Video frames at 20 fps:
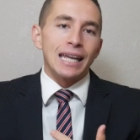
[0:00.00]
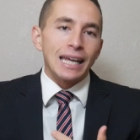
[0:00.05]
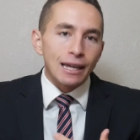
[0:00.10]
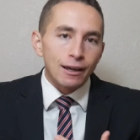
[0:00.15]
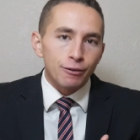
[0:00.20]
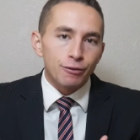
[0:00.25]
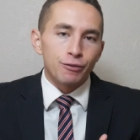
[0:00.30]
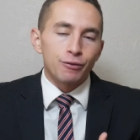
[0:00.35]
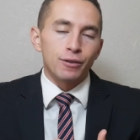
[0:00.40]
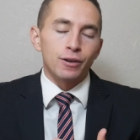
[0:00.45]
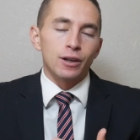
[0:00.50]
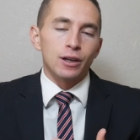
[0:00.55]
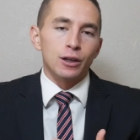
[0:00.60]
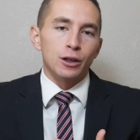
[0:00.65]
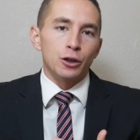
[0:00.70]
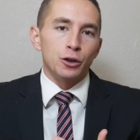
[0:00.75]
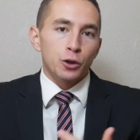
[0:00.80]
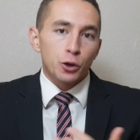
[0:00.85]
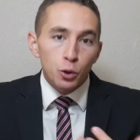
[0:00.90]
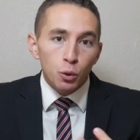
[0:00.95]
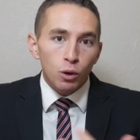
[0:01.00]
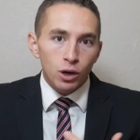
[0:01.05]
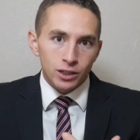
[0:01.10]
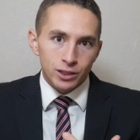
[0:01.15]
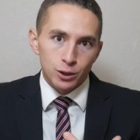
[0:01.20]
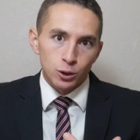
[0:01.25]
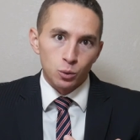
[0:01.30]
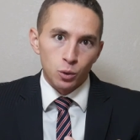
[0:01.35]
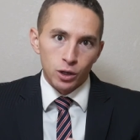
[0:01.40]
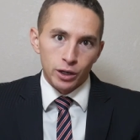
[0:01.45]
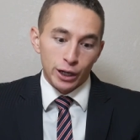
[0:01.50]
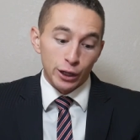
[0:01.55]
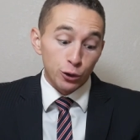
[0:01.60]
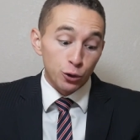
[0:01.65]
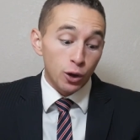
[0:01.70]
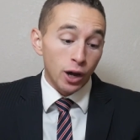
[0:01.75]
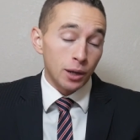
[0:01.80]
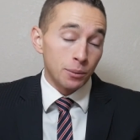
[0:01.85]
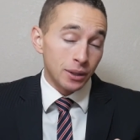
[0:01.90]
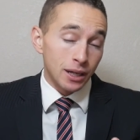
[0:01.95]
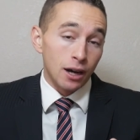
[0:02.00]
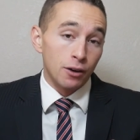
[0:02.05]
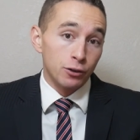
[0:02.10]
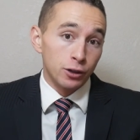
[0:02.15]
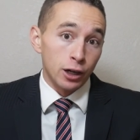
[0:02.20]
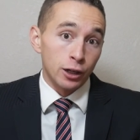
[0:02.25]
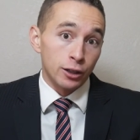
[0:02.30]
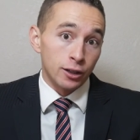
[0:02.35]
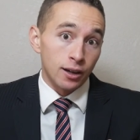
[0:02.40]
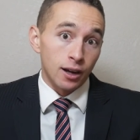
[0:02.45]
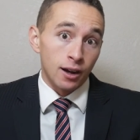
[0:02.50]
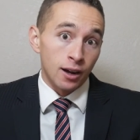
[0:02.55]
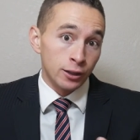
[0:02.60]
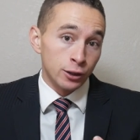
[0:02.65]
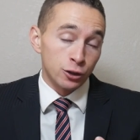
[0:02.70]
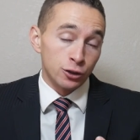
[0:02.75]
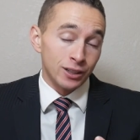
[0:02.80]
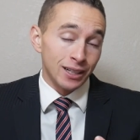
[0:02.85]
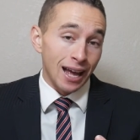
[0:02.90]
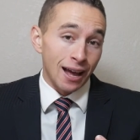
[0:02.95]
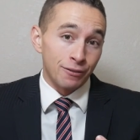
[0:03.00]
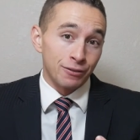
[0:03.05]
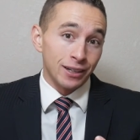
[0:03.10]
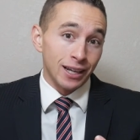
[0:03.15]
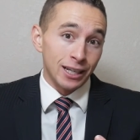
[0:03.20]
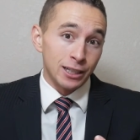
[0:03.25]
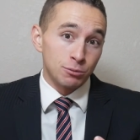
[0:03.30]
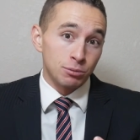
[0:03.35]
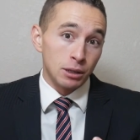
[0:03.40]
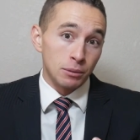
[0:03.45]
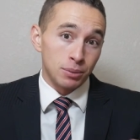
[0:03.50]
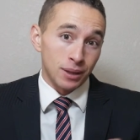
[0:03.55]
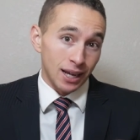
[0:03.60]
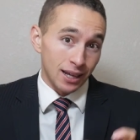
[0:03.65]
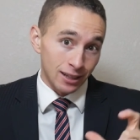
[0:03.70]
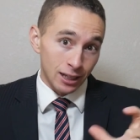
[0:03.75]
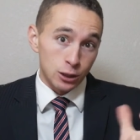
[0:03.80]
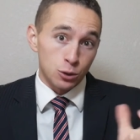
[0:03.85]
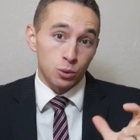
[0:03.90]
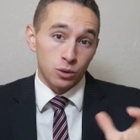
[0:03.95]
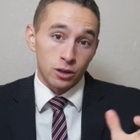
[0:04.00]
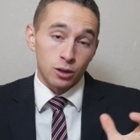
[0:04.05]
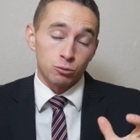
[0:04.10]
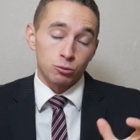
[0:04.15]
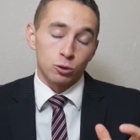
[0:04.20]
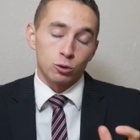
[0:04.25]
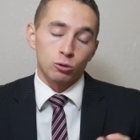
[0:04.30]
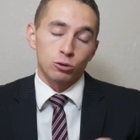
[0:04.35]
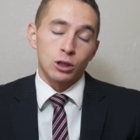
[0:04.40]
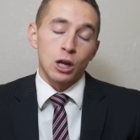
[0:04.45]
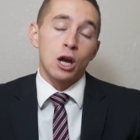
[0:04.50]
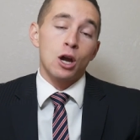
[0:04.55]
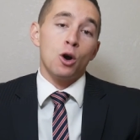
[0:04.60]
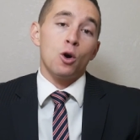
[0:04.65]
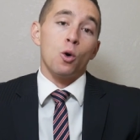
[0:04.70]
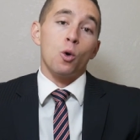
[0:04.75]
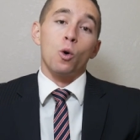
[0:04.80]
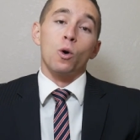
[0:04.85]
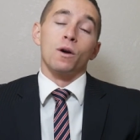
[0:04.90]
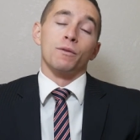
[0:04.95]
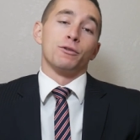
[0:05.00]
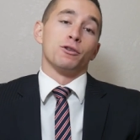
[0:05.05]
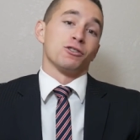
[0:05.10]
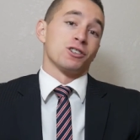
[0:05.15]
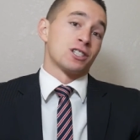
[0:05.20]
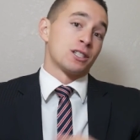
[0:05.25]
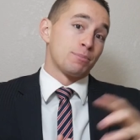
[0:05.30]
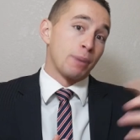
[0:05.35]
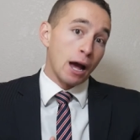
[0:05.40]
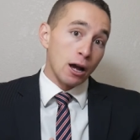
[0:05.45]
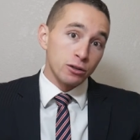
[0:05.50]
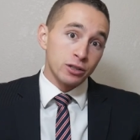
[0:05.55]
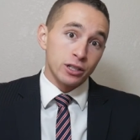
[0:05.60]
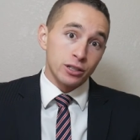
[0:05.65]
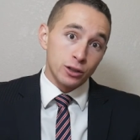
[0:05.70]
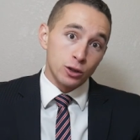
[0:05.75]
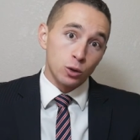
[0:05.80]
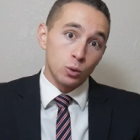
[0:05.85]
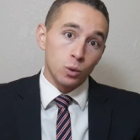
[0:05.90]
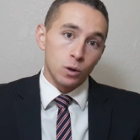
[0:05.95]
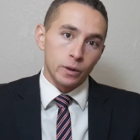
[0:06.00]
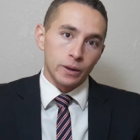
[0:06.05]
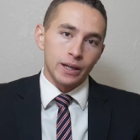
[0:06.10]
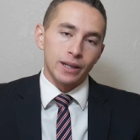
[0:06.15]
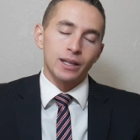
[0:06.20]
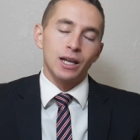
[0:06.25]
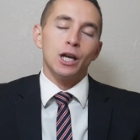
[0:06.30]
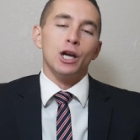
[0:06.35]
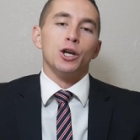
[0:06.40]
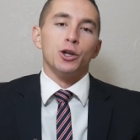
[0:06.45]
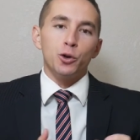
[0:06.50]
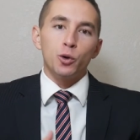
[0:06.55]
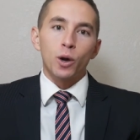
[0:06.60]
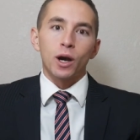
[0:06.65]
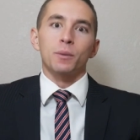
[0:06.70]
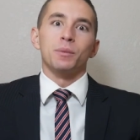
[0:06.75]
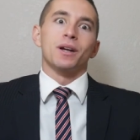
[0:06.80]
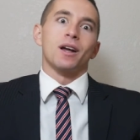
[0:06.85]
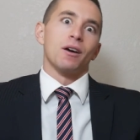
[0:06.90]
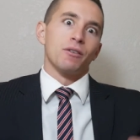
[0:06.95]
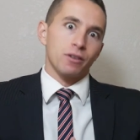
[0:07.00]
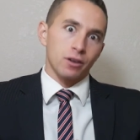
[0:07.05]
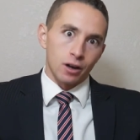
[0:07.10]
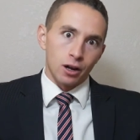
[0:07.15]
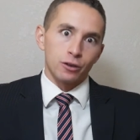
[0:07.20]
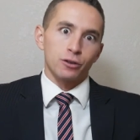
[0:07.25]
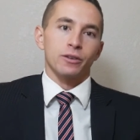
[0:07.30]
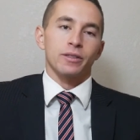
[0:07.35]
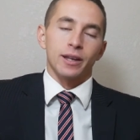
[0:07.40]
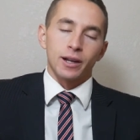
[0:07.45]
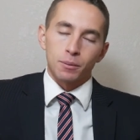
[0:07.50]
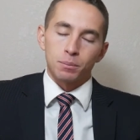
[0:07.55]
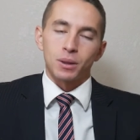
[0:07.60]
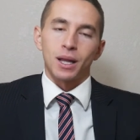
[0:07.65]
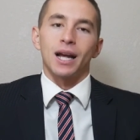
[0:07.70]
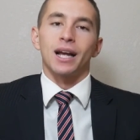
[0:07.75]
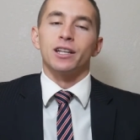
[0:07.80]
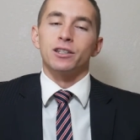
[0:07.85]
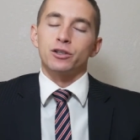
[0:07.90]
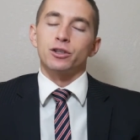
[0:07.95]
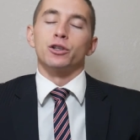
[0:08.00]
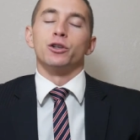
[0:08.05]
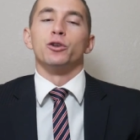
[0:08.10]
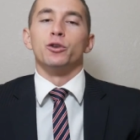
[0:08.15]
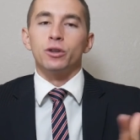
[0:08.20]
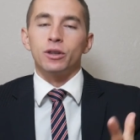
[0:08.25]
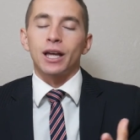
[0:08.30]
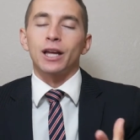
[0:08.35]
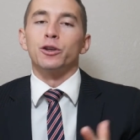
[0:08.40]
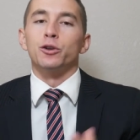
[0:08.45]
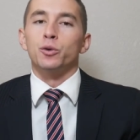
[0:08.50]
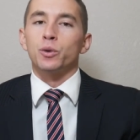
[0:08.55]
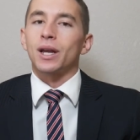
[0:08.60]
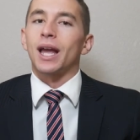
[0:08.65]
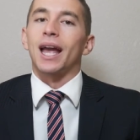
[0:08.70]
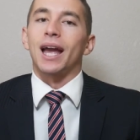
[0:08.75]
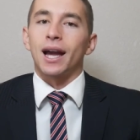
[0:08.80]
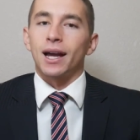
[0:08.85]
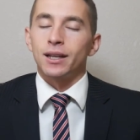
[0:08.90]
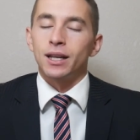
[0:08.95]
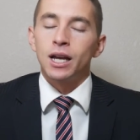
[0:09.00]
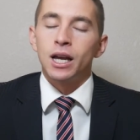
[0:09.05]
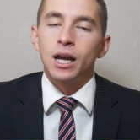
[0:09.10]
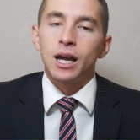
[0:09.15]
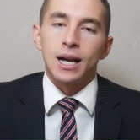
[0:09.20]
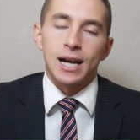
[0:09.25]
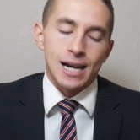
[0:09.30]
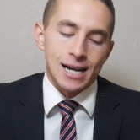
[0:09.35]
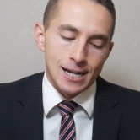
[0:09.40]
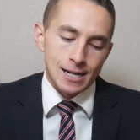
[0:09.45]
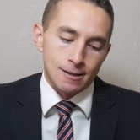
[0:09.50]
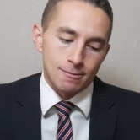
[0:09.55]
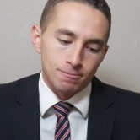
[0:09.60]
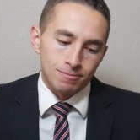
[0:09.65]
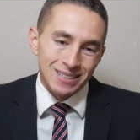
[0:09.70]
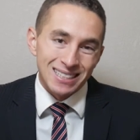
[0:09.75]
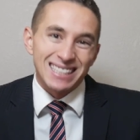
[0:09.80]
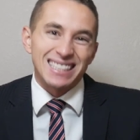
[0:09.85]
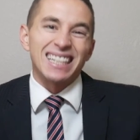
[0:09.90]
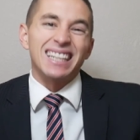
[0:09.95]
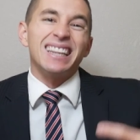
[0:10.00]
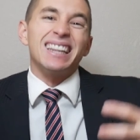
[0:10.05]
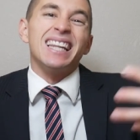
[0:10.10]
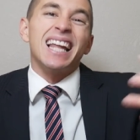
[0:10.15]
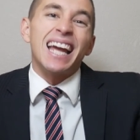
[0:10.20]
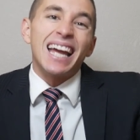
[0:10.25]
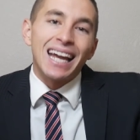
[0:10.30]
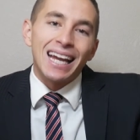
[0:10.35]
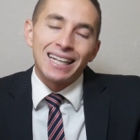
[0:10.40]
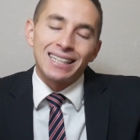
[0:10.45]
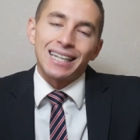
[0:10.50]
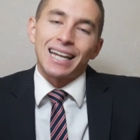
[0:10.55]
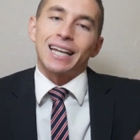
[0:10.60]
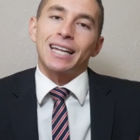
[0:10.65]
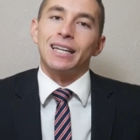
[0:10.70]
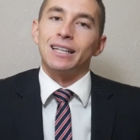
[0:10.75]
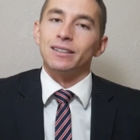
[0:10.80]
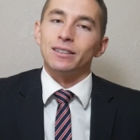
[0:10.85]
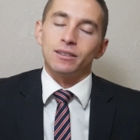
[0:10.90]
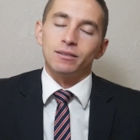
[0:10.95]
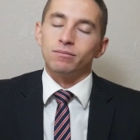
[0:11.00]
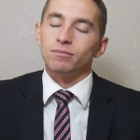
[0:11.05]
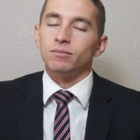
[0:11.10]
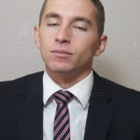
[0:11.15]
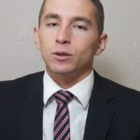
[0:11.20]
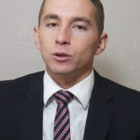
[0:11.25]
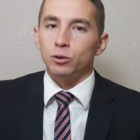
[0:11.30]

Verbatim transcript: if you are still working, you got to be covered under, under an FEHB plan. That's one of the rules. Or if your spouse is still working, you got to be covered under their plan so you, that you can um, delay taking